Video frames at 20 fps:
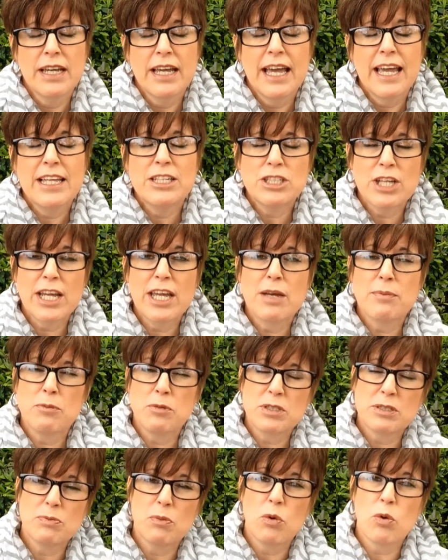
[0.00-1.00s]
and Jacob
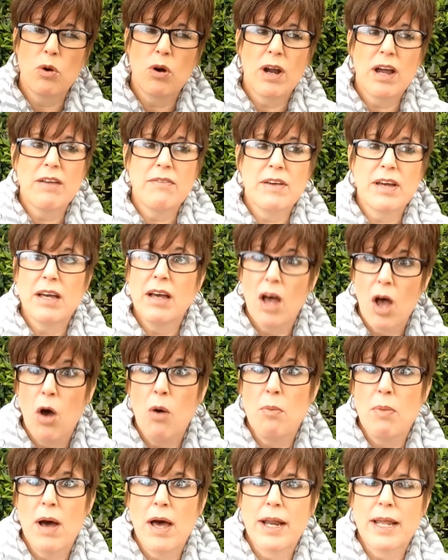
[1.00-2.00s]
was more of a
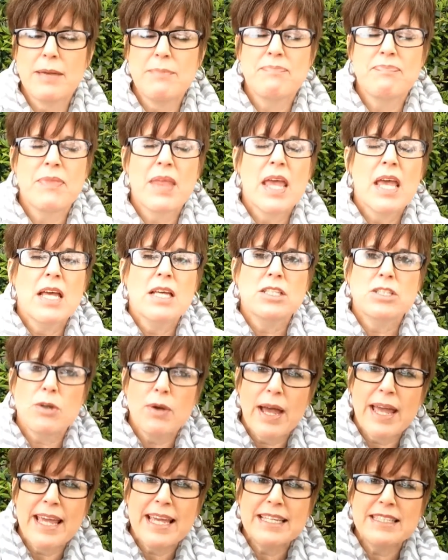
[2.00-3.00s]
homebody. So
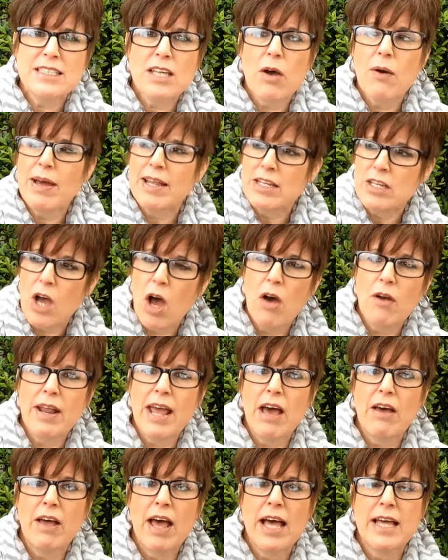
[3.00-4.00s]
Esau had gone
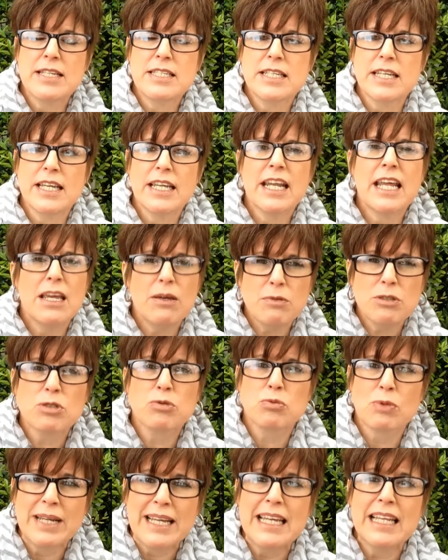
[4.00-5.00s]
out hunting, and he was
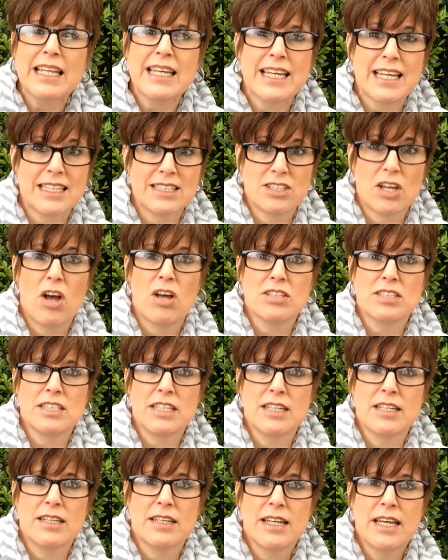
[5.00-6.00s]
really
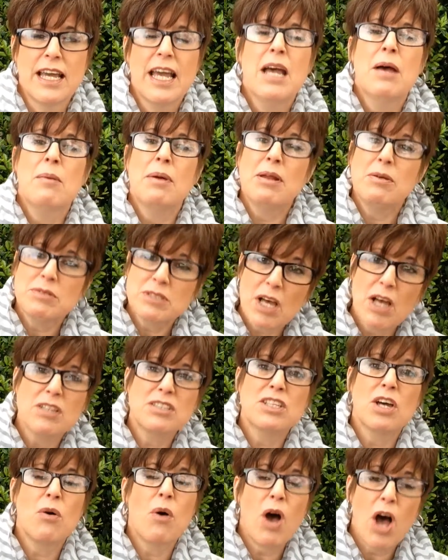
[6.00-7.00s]
exhausted, but he was
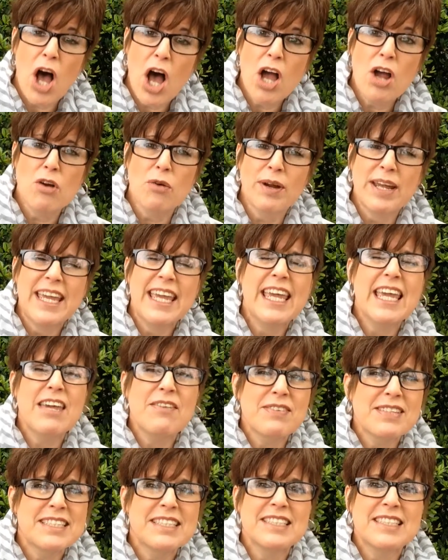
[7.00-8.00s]
also hungry. He
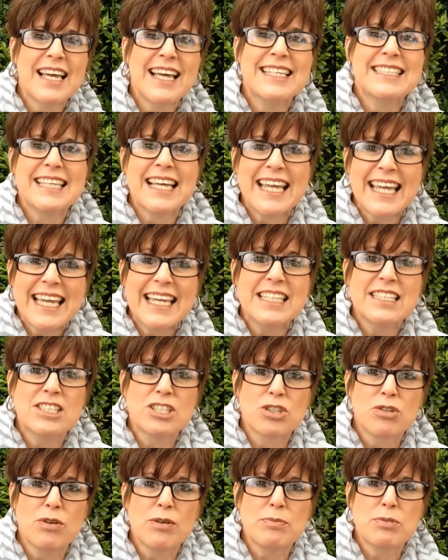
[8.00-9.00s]
even says in
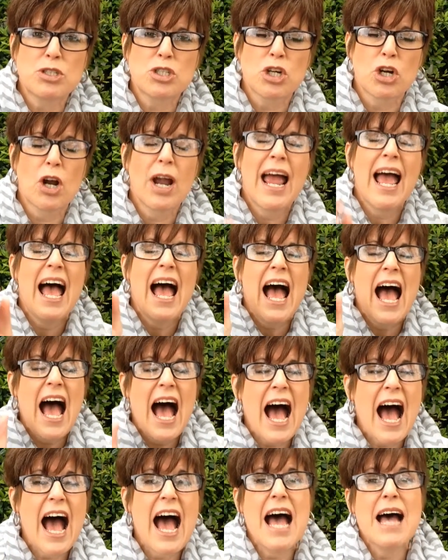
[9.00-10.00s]
Scripture,
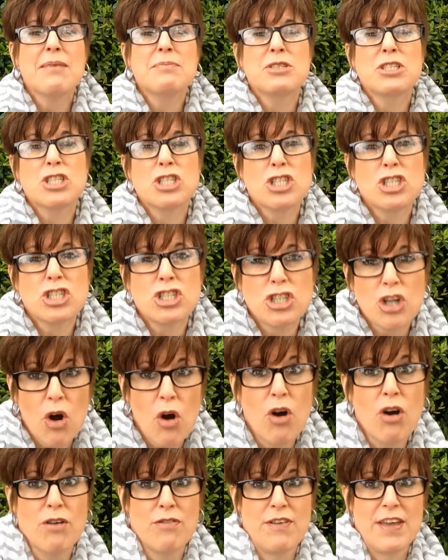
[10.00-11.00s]
"I'm
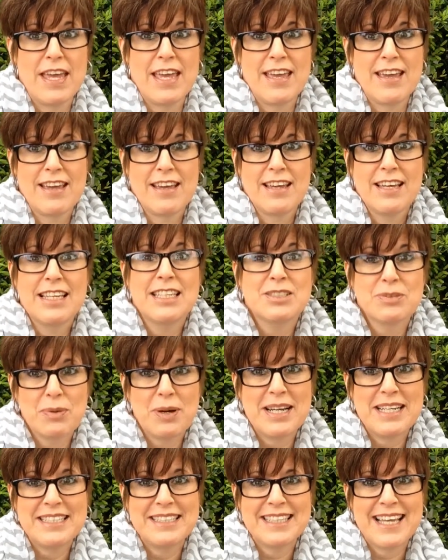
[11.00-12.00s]
starving," is
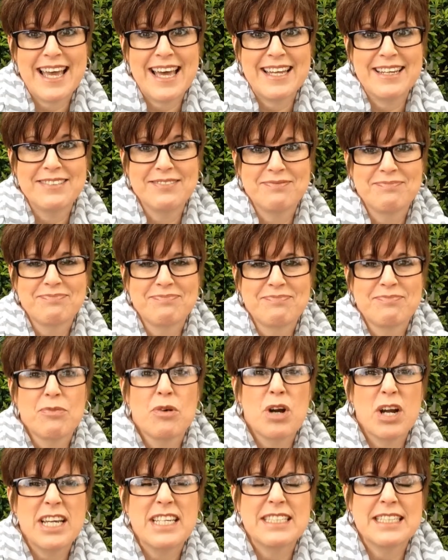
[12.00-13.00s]
what he said,
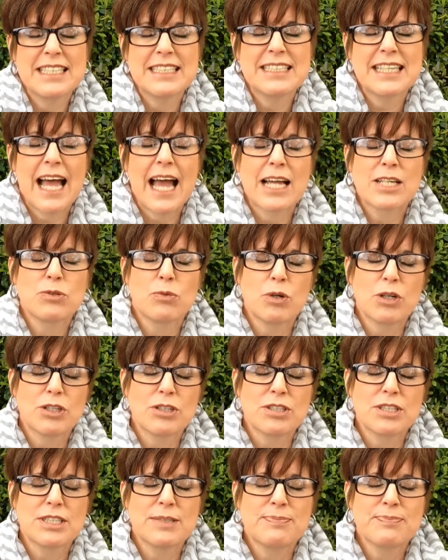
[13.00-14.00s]
were his exact
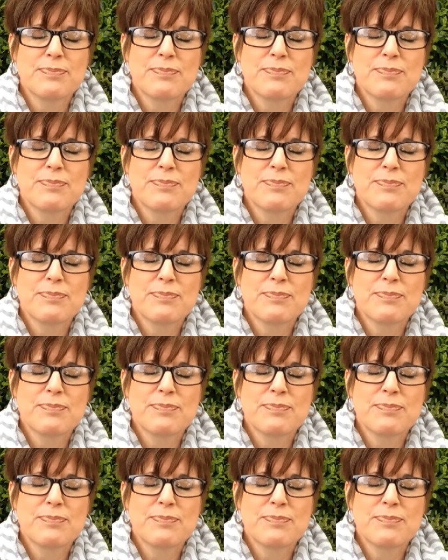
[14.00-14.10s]
words.